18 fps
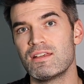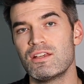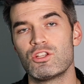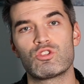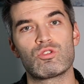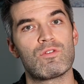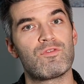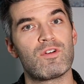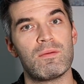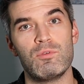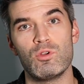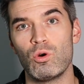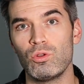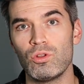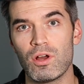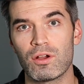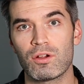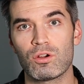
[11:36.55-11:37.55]
So if I'm no
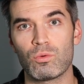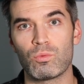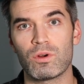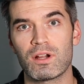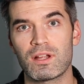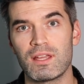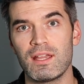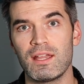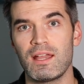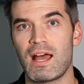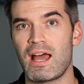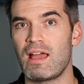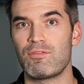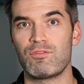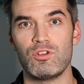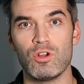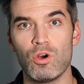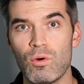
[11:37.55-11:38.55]
longer working, I
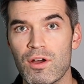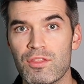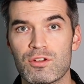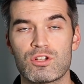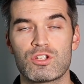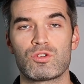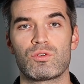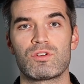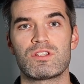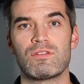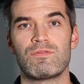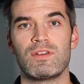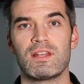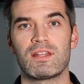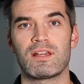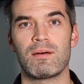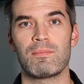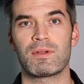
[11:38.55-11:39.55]
have no other source of
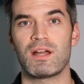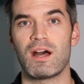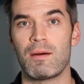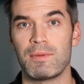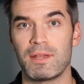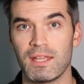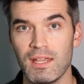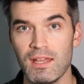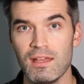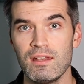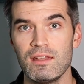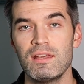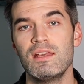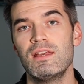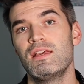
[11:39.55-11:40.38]
income coming in,